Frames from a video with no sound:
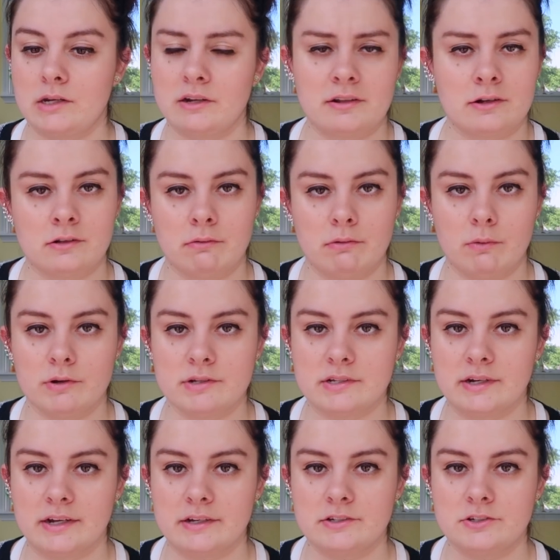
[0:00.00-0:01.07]
not that Chloe
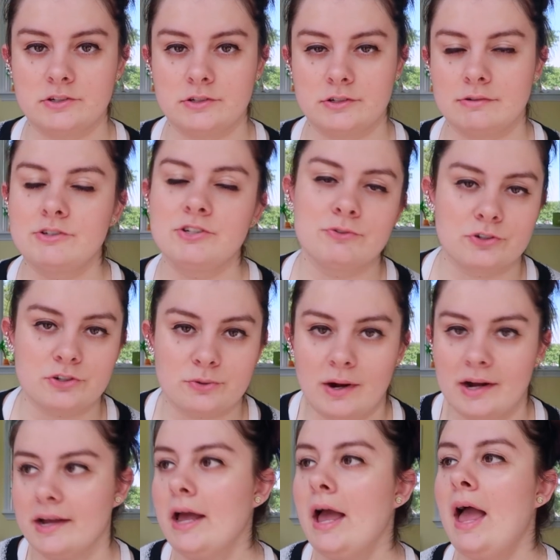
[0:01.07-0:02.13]
wasn't nice. She was just
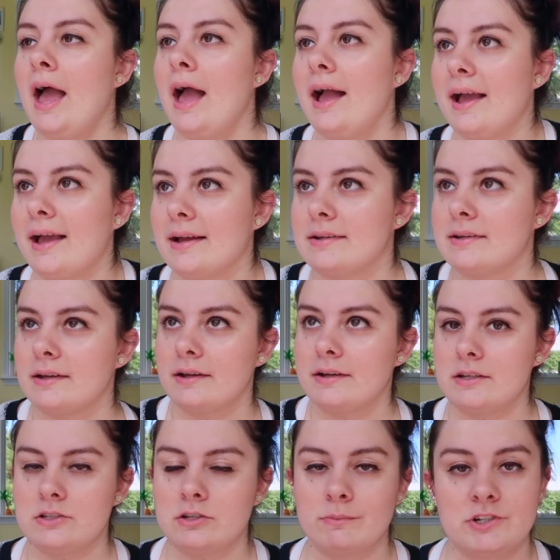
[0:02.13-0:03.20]
quiet.
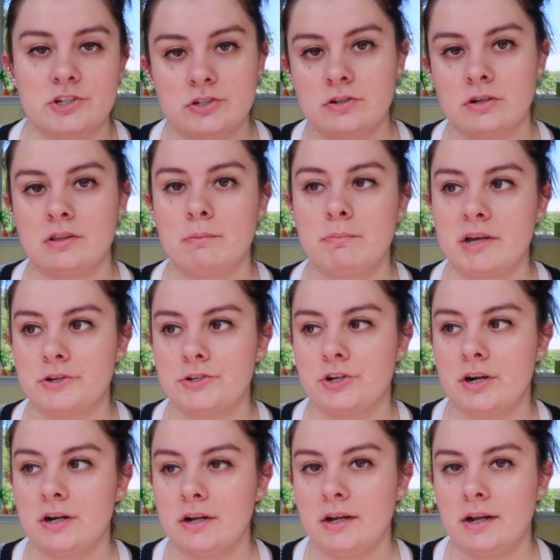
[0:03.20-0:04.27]
And so we just took the
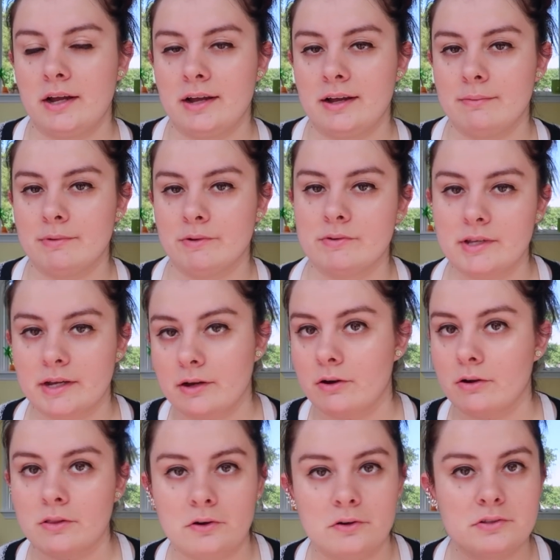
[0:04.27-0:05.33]
picture. It was like
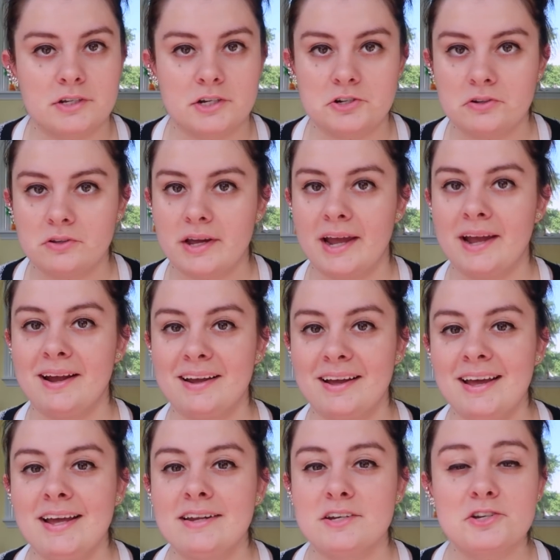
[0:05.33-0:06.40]
on our little digital
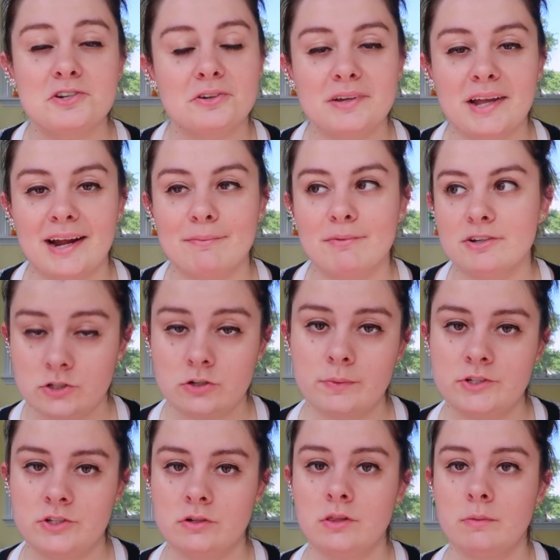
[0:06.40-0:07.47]
camera. And so
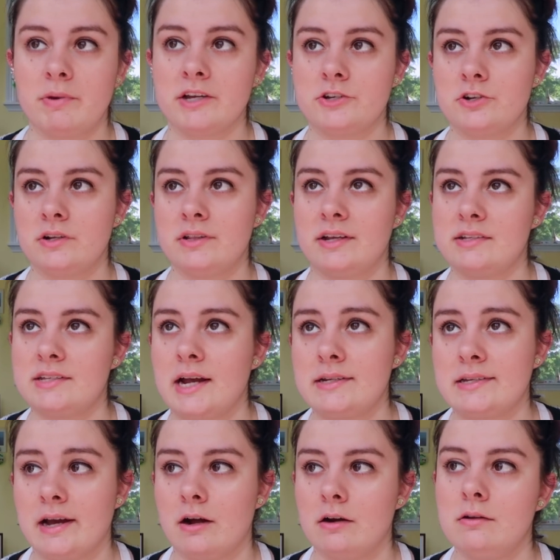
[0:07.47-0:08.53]
we took the picture and they
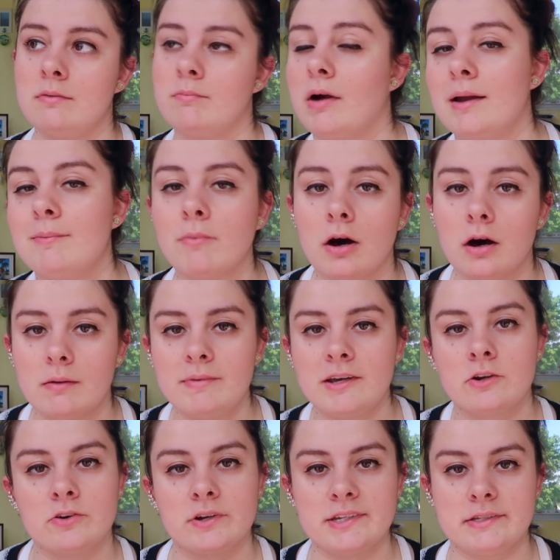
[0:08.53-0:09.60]
sat down, and my mom
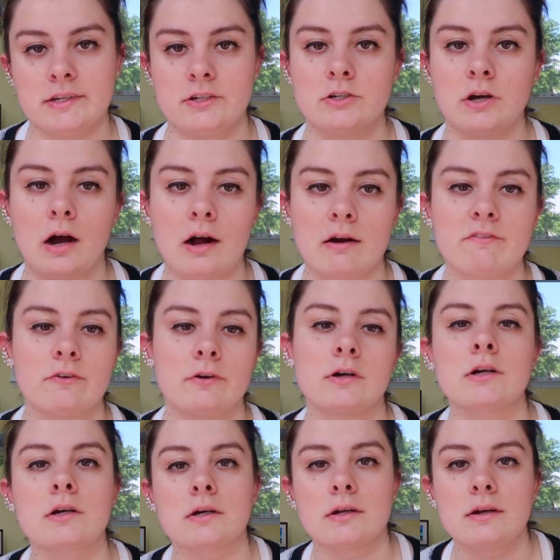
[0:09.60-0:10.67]
and Christi talked for
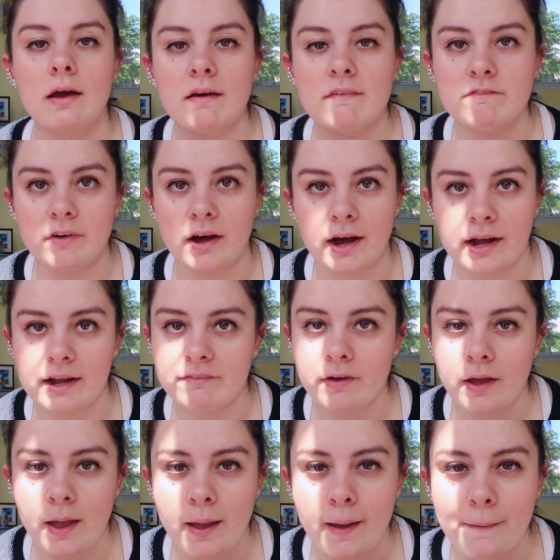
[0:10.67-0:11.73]
a good
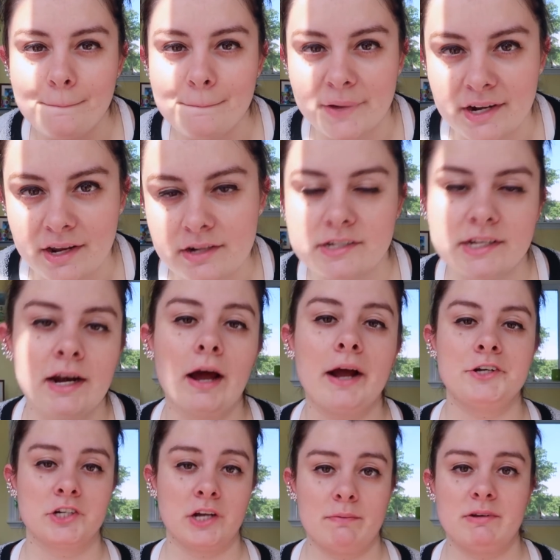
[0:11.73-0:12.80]
5 minutes. And
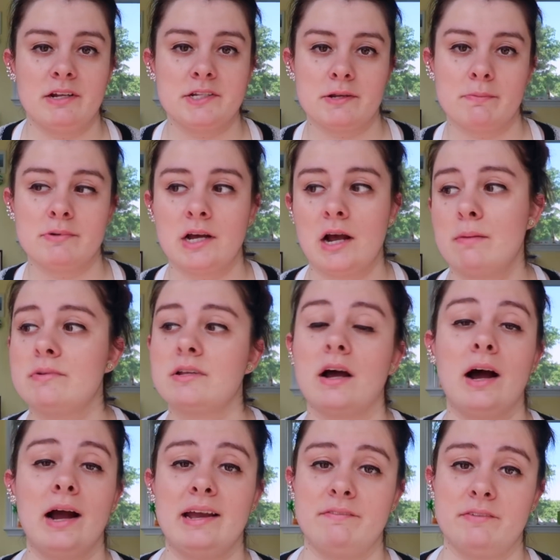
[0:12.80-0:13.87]
I chimed in sometimes.
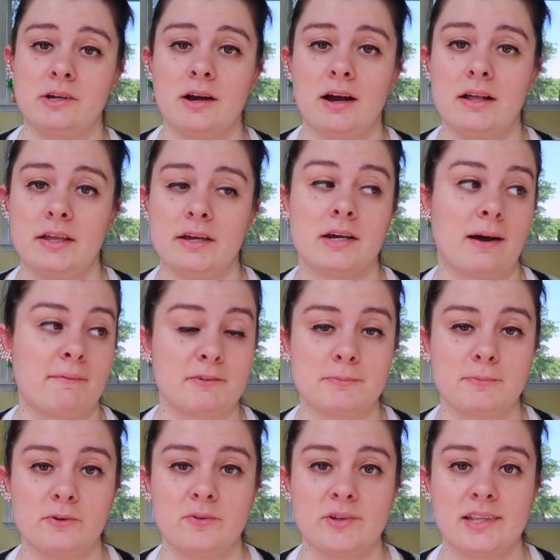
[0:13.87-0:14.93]
I even got like
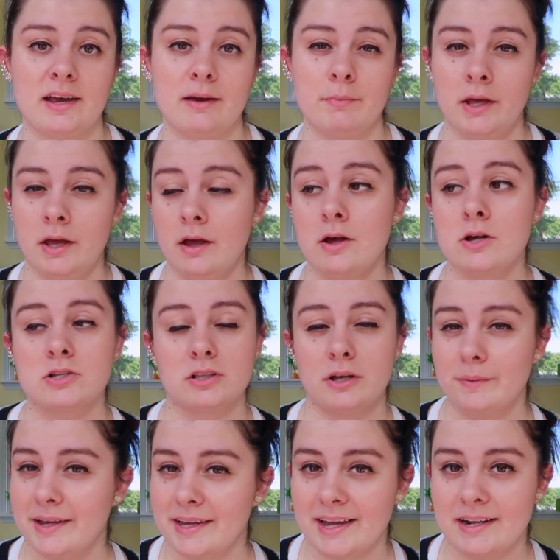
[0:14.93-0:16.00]
comfortable with them.
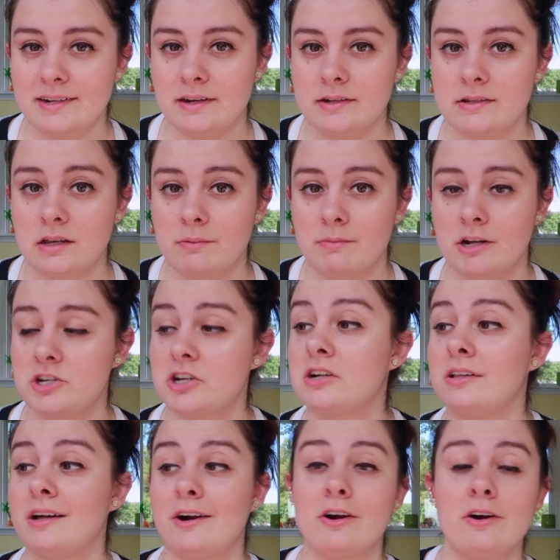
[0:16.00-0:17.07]
Chloe again didn't say much.
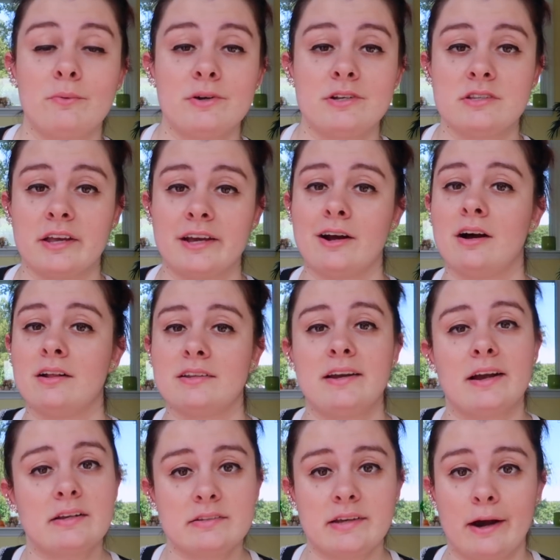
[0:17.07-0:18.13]
Clara was like on the
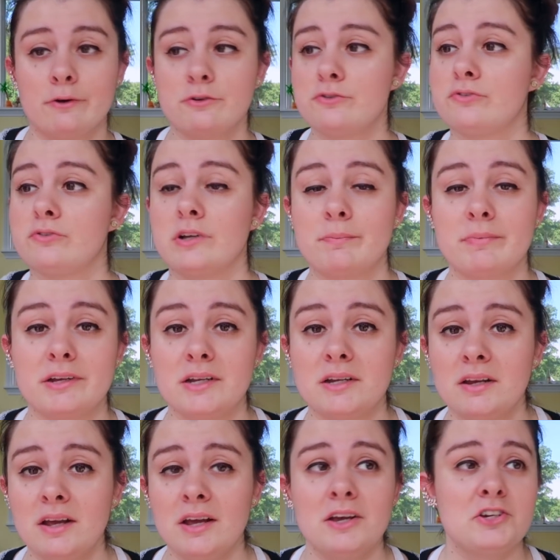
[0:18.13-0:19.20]
next couch
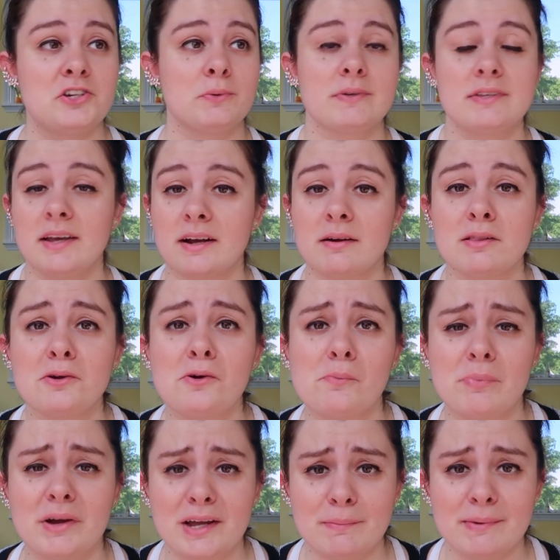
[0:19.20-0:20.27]
flipping. She was like a
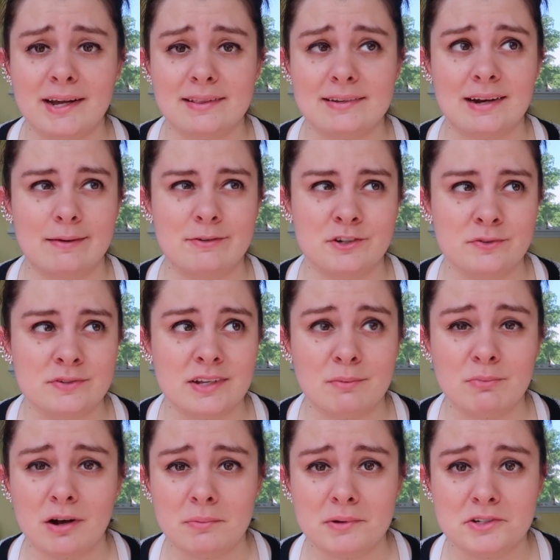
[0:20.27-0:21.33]
little baby at the time. She was
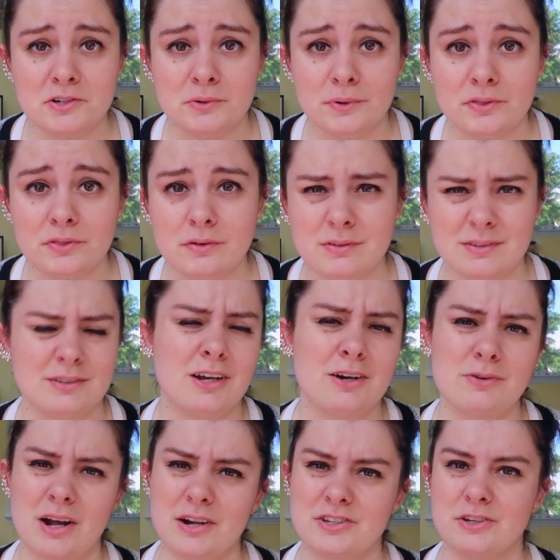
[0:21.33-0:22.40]
like probably
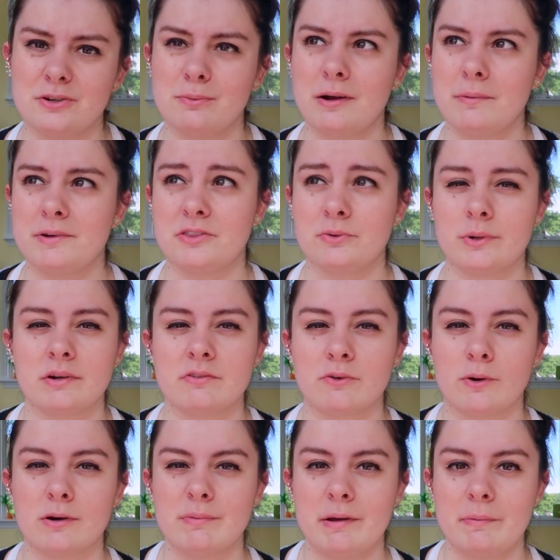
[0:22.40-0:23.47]
probably 3 or
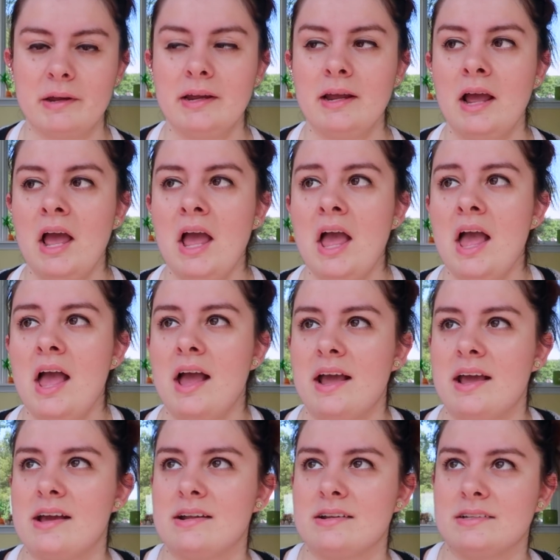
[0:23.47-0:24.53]
4 maybe.
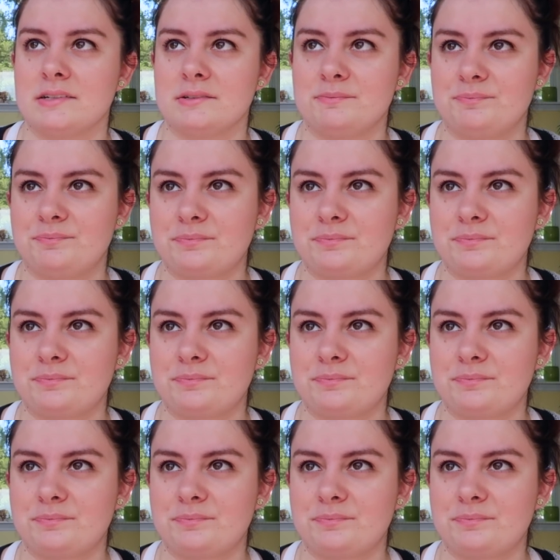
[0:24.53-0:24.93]
And